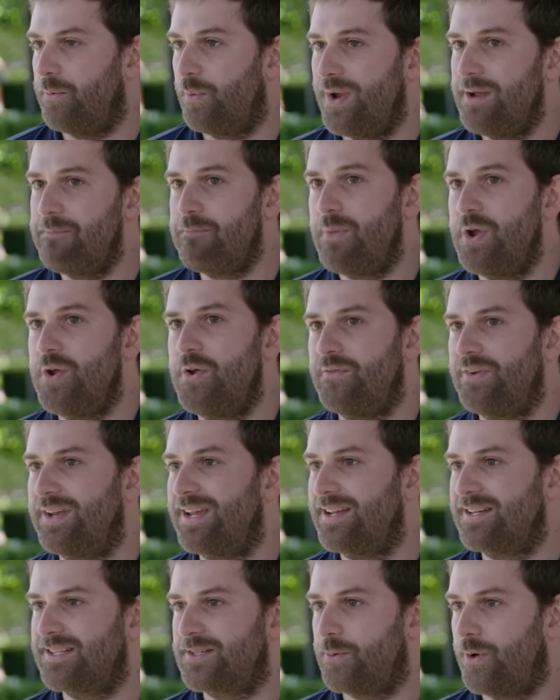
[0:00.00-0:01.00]
We're
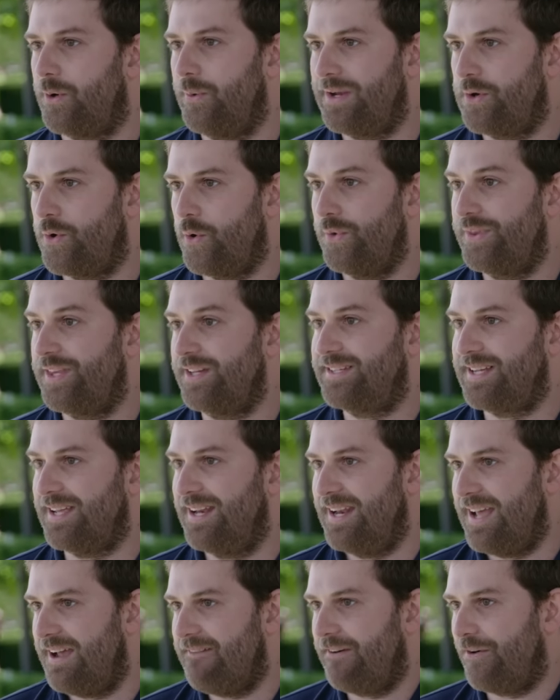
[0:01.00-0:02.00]
moving into what we call the
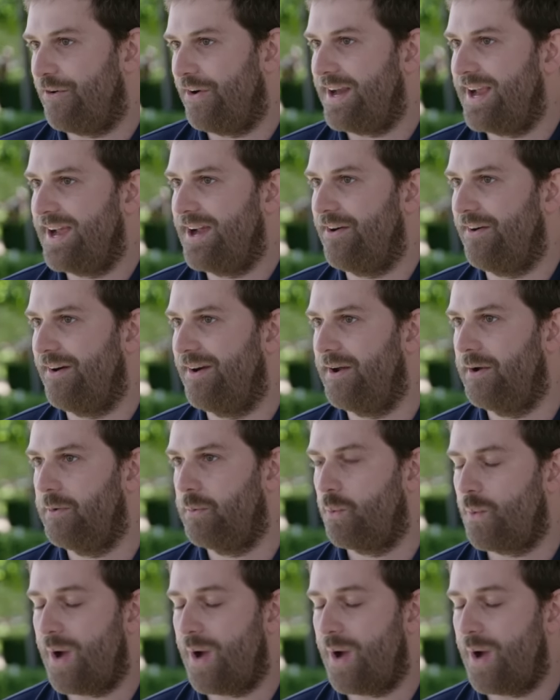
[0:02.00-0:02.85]
delivery era,